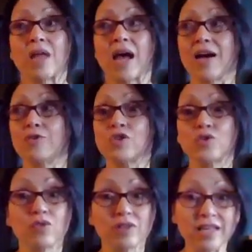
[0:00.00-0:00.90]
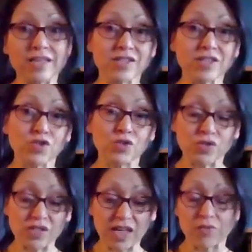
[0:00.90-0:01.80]
how to release, as you
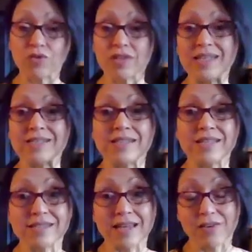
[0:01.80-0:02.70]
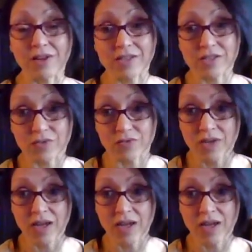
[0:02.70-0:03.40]
say, release these areas